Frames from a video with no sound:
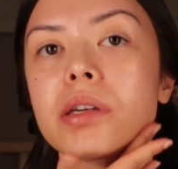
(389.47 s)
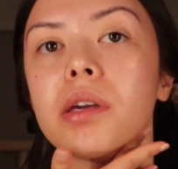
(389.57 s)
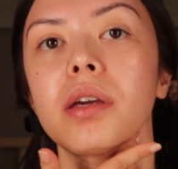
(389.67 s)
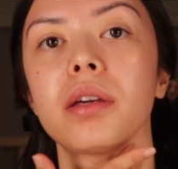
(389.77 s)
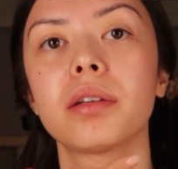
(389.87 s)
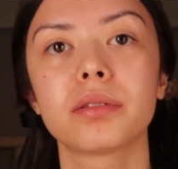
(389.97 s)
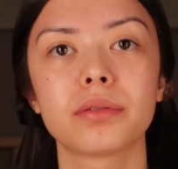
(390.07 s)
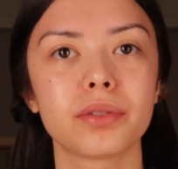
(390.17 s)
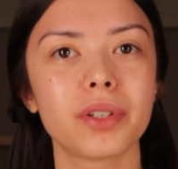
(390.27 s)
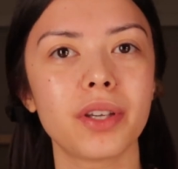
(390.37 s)
Okay,
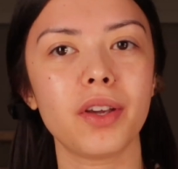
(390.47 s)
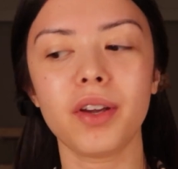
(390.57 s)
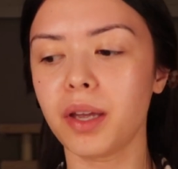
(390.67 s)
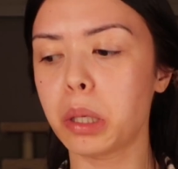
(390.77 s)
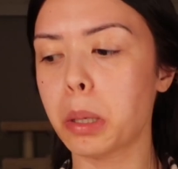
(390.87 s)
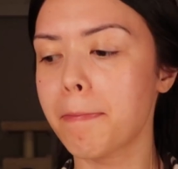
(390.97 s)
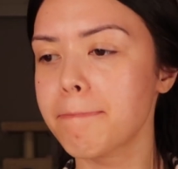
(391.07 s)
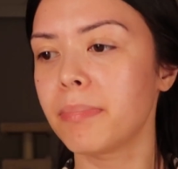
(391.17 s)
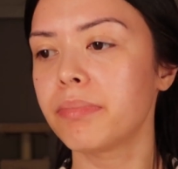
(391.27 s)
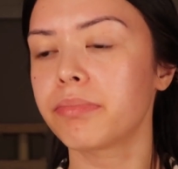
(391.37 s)
looking good.
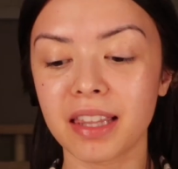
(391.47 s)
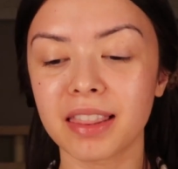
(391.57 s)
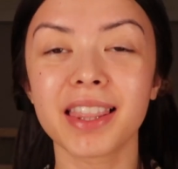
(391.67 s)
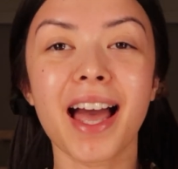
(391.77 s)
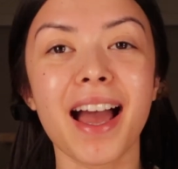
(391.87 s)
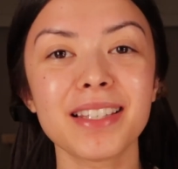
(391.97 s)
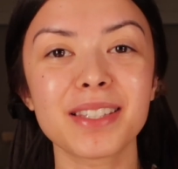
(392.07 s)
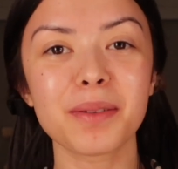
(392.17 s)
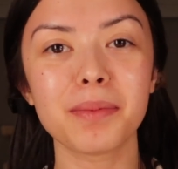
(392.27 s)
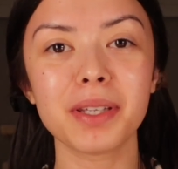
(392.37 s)

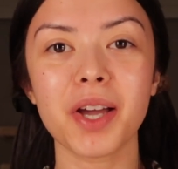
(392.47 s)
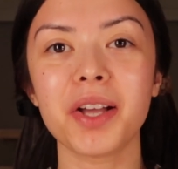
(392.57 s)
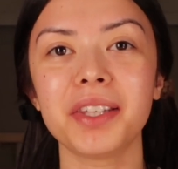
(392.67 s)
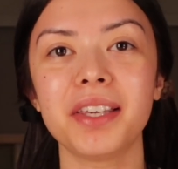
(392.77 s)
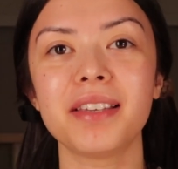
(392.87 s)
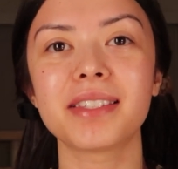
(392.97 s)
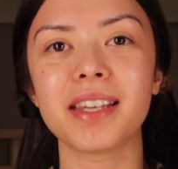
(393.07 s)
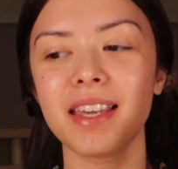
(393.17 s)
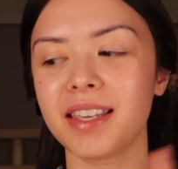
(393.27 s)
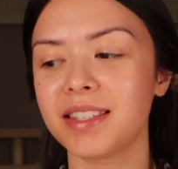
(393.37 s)
Last but not
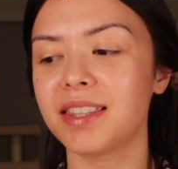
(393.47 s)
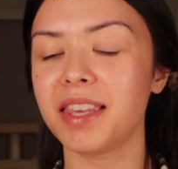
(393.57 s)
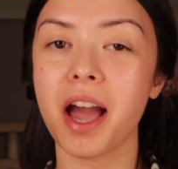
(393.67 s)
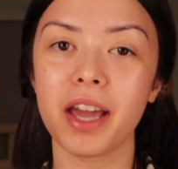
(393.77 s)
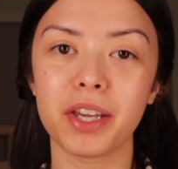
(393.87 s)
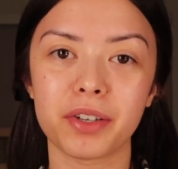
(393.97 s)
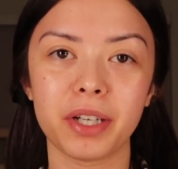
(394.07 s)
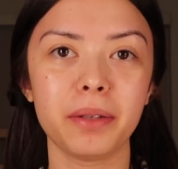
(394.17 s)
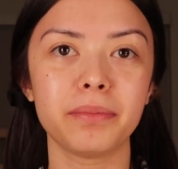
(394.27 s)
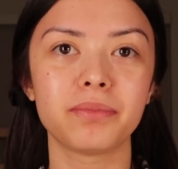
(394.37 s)
least is the eye
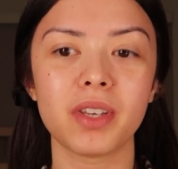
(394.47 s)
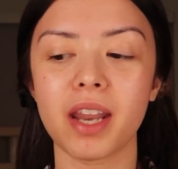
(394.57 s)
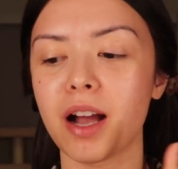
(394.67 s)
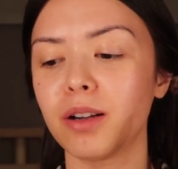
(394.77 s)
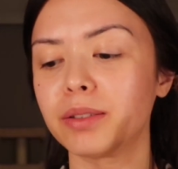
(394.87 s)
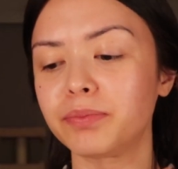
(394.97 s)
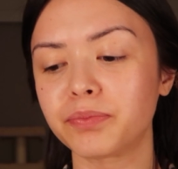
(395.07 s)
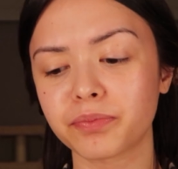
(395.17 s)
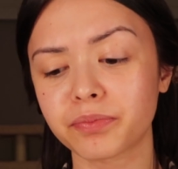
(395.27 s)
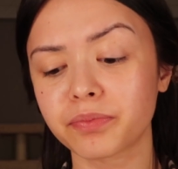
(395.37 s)
cream. Now,
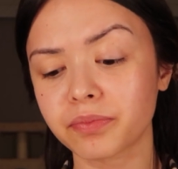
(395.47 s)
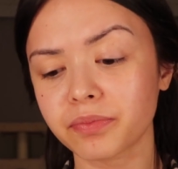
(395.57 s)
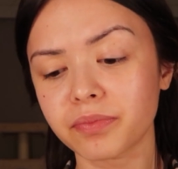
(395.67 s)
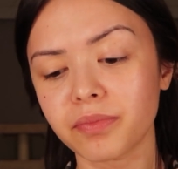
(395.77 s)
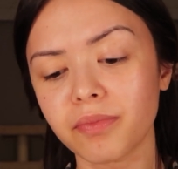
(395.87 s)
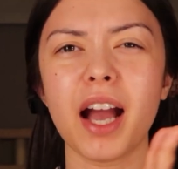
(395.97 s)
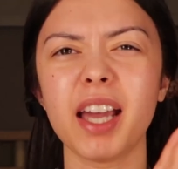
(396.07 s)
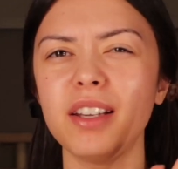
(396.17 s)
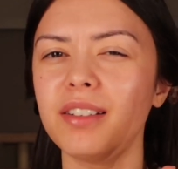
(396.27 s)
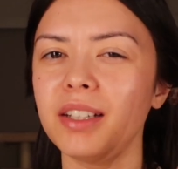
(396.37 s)

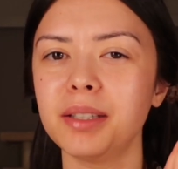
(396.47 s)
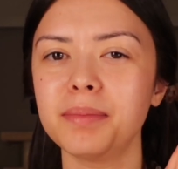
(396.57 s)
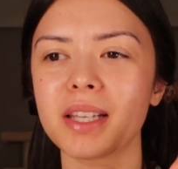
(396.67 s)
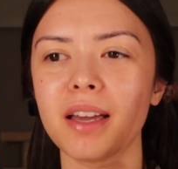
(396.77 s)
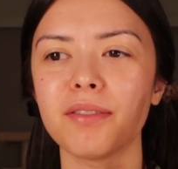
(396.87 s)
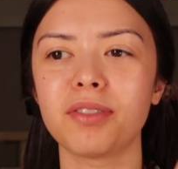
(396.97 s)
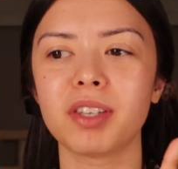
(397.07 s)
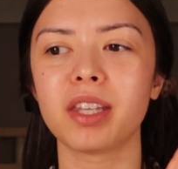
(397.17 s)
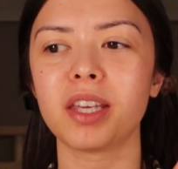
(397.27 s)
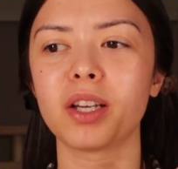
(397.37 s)
eye creams I
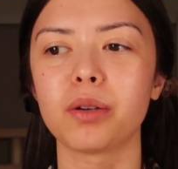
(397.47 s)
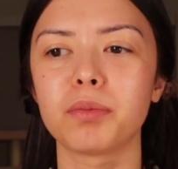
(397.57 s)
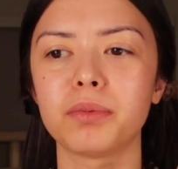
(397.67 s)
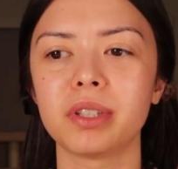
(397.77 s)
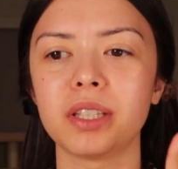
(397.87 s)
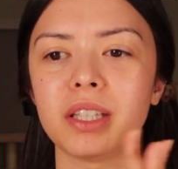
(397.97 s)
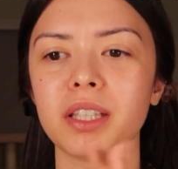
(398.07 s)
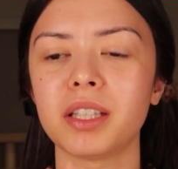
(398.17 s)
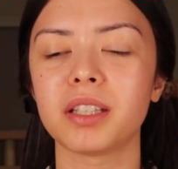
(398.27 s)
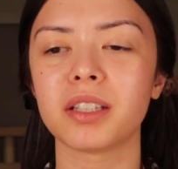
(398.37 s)
feel like are
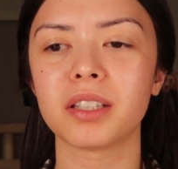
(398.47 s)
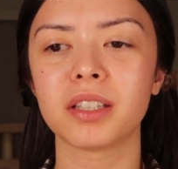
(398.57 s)
really,